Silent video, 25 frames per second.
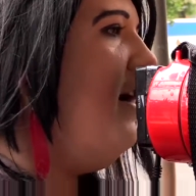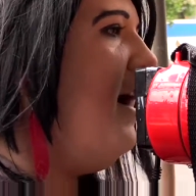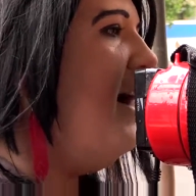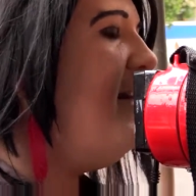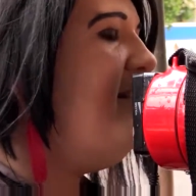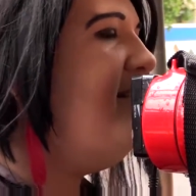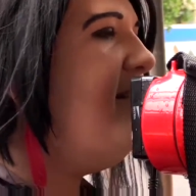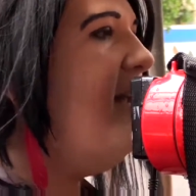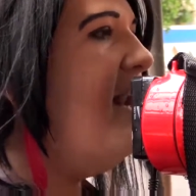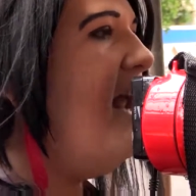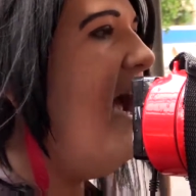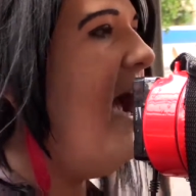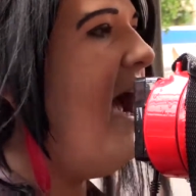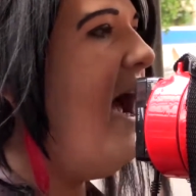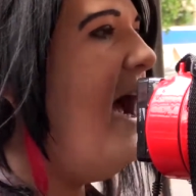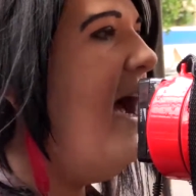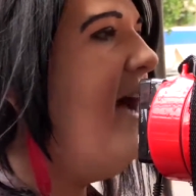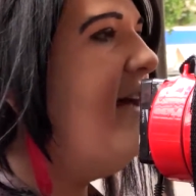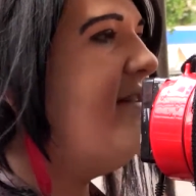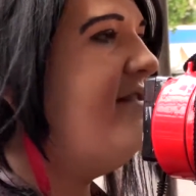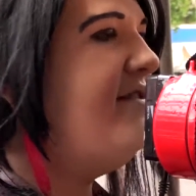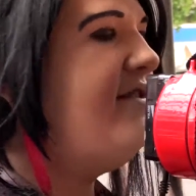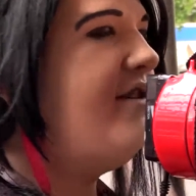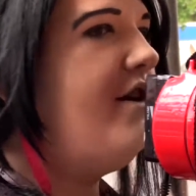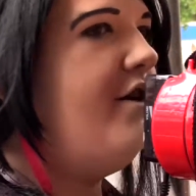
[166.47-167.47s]
as an
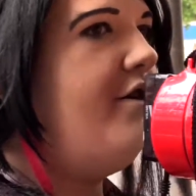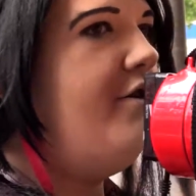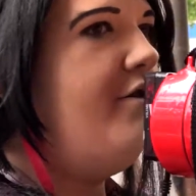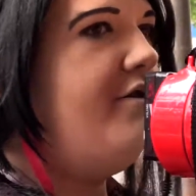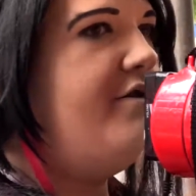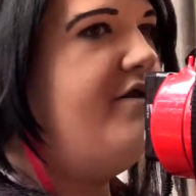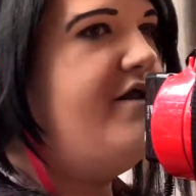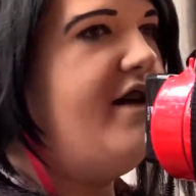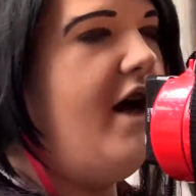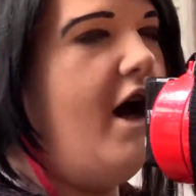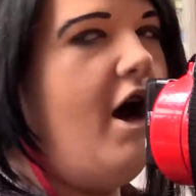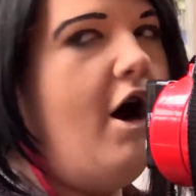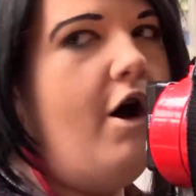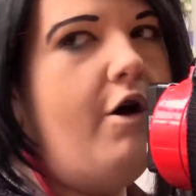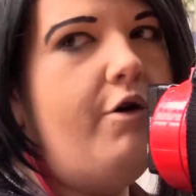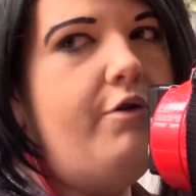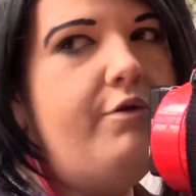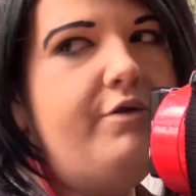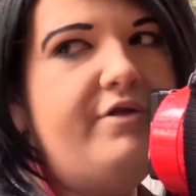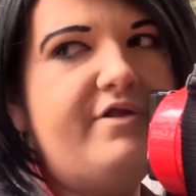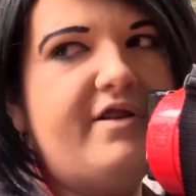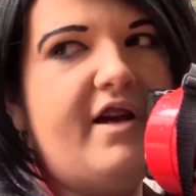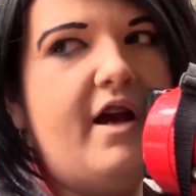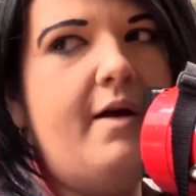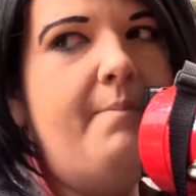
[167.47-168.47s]
art school to
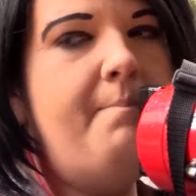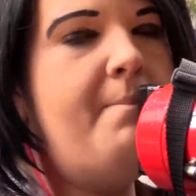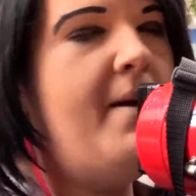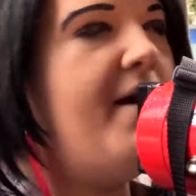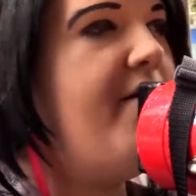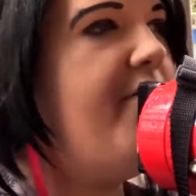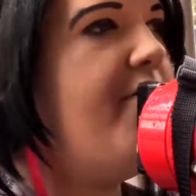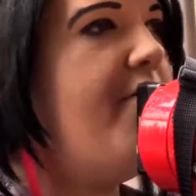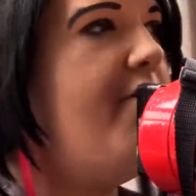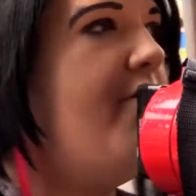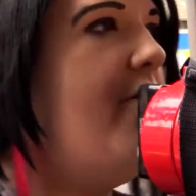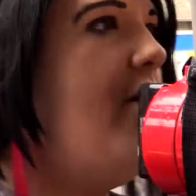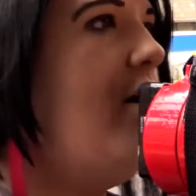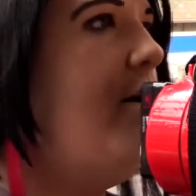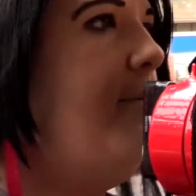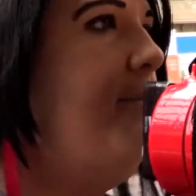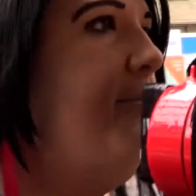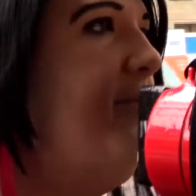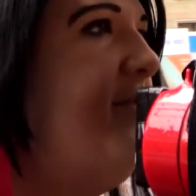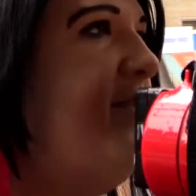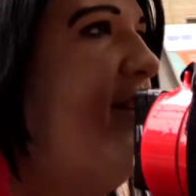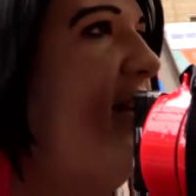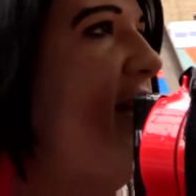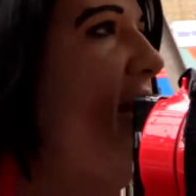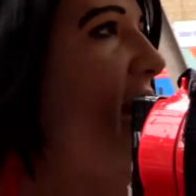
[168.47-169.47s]
hold a mirror up
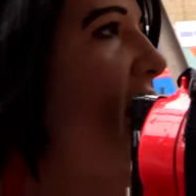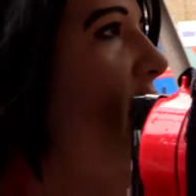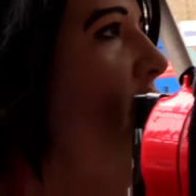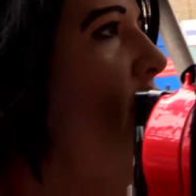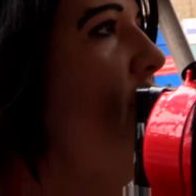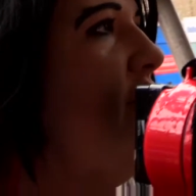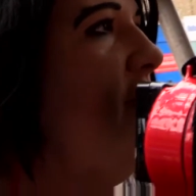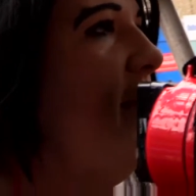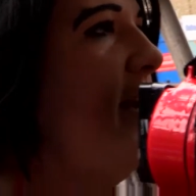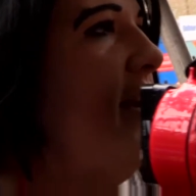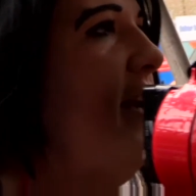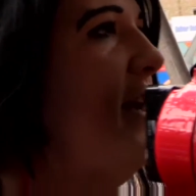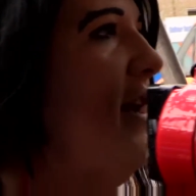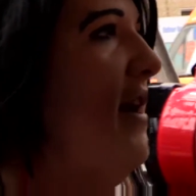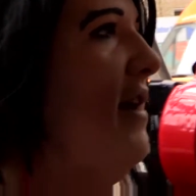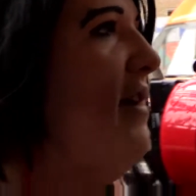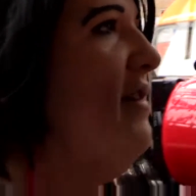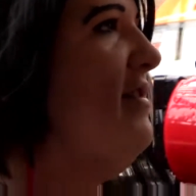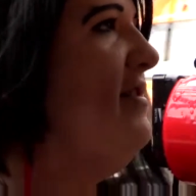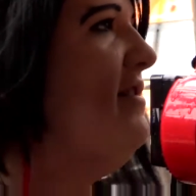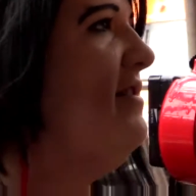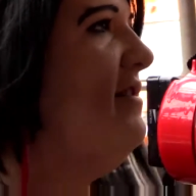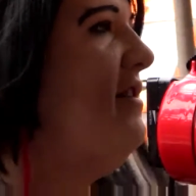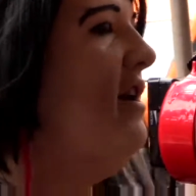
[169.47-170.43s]
to the ugliness